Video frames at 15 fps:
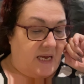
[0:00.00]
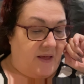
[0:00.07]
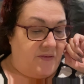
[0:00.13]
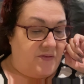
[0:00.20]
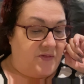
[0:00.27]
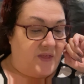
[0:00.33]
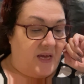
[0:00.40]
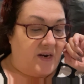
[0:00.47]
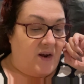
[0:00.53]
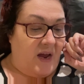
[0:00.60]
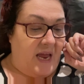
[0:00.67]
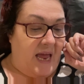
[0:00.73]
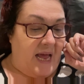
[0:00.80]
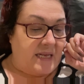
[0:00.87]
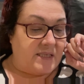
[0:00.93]
And then I
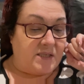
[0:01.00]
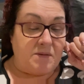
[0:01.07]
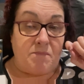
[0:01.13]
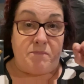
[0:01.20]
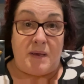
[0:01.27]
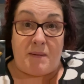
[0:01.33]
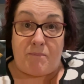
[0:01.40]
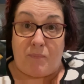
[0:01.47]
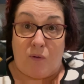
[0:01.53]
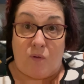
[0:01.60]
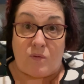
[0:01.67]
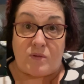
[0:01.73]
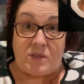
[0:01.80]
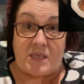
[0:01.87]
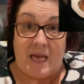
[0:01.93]
had some
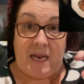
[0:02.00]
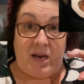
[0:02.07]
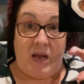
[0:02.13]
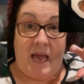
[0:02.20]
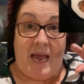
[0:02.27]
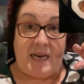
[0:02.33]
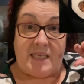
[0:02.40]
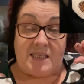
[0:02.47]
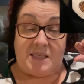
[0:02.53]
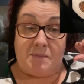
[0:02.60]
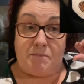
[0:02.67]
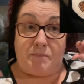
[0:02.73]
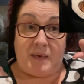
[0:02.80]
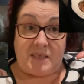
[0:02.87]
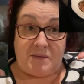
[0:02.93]
meatballs, and I added some
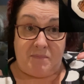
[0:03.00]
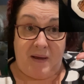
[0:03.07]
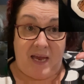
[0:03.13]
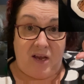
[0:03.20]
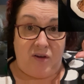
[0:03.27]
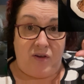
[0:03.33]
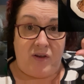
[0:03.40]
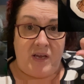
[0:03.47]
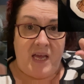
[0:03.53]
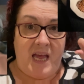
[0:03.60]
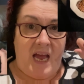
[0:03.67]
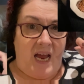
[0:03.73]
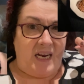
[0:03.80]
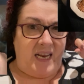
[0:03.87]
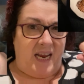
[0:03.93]
butter mayo,
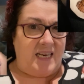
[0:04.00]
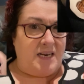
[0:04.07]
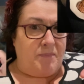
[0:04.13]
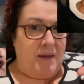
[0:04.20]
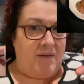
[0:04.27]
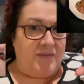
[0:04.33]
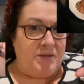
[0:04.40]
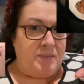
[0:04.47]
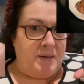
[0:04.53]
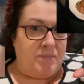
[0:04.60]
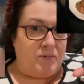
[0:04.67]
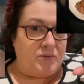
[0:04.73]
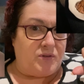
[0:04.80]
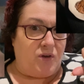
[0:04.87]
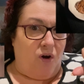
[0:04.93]
and ended up having the
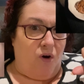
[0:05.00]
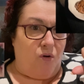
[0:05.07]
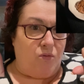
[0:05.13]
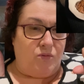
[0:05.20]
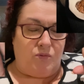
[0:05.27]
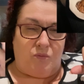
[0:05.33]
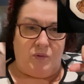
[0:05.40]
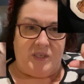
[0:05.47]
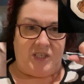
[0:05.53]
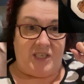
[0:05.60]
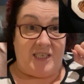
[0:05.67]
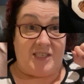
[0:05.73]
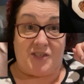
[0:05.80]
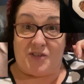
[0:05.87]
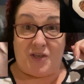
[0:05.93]
meatballs cold, which
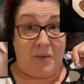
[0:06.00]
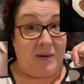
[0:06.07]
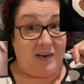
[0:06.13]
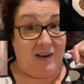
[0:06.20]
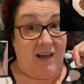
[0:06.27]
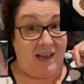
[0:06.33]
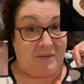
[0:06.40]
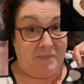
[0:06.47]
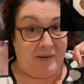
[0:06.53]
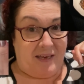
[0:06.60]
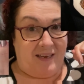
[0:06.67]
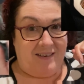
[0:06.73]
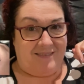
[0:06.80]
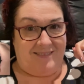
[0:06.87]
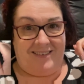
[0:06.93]
is so unlike
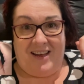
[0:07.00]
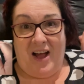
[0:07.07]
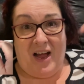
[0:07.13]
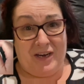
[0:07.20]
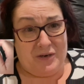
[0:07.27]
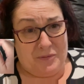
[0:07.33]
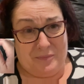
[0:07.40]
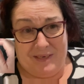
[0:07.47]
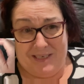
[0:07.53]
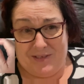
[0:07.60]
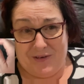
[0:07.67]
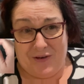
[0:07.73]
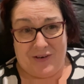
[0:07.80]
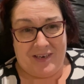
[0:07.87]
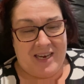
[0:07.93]
me. I normally
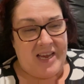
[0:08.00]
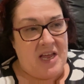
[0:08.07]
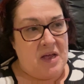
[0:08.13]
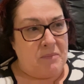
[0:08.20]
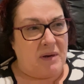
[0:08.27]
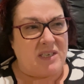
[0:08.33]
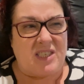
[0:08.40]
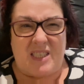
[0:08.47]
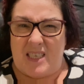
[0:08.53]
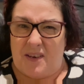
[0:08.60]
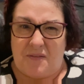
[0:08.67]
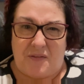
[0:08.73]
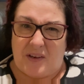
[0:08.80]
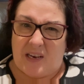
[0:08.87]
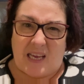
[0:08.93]
don't. But I just
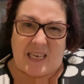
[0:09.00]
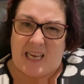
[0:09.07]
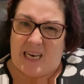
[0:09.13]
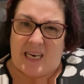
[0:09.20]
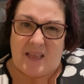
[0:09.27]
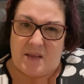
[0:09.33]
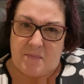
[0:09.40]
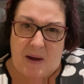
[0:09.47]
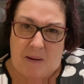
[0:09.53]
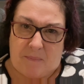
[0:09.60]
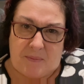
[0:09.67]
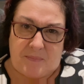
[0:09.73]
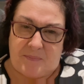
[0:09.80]
didn't feel like heating them up.